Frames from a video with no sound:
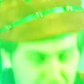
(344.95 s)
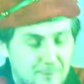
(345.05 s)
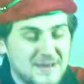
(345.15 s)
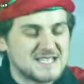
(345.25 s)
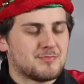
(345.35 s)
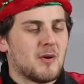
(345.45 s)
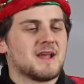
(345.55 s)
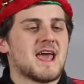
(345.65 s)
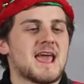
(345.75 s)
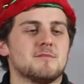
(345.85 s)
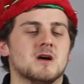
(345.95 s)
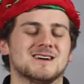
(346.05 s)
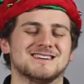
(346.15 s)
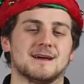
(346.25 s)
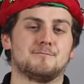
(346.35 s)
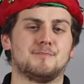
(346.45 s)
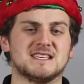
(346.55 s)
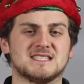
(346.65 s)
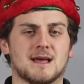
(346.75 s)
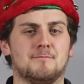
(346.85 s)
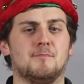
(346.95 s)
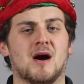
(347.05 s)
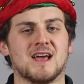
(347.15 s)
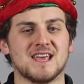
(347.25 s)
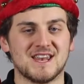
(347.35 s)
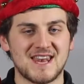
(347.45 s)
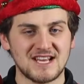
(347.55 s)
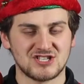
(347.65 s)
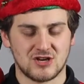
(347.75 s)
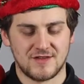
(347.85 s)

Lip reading: Beast by name and beast by nature.